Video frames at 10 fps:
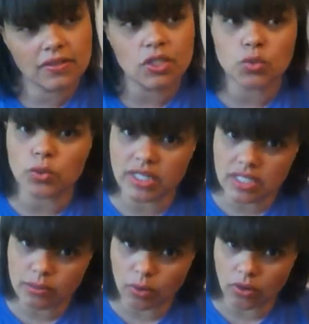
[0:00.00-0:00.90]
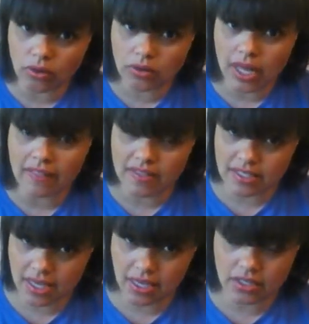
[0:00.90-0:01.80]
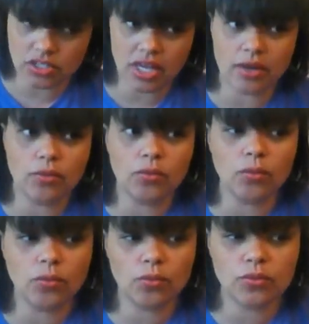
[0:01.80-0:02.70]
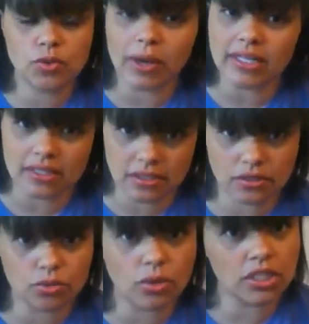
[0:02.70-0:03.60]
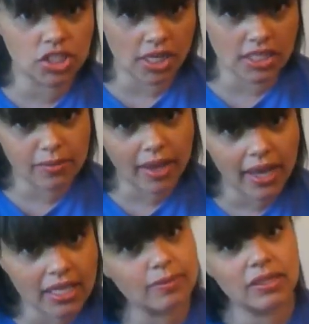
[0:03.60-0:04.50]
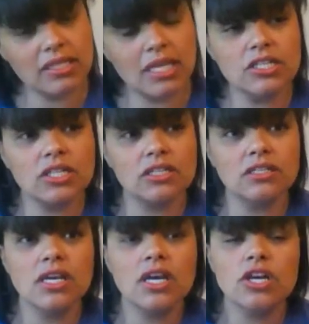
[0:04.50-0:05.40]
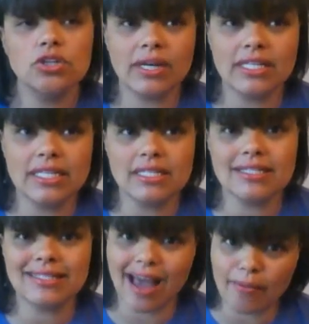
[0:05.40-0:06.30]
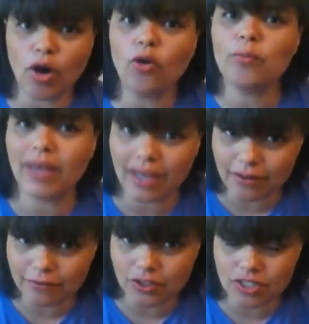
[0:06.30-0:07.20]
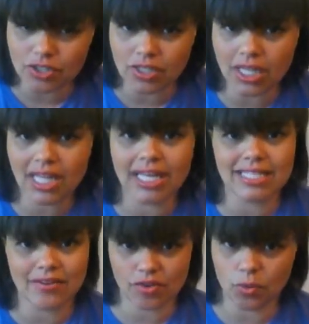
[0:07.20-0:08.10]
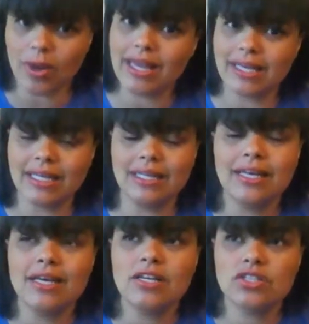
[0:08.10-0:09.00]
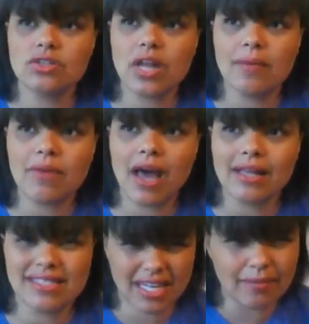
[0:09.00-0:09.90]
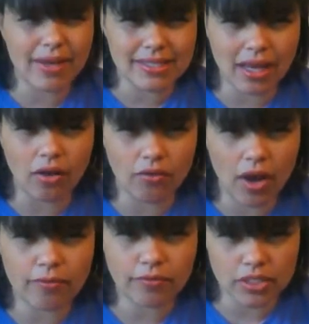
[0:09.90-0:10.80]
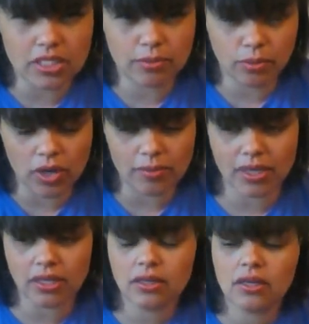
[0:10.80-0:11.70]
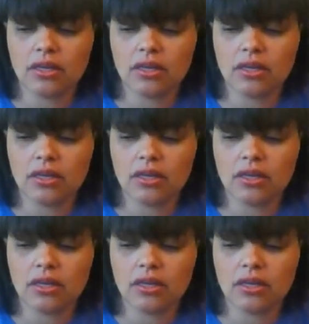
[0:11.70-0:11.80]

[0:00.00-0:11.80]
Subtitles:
is reasonable at this age. And do I need to adjust my expectations? Do I need to stop hoping for certain things every weigh-in so that I'm not setting myself up for disappointment?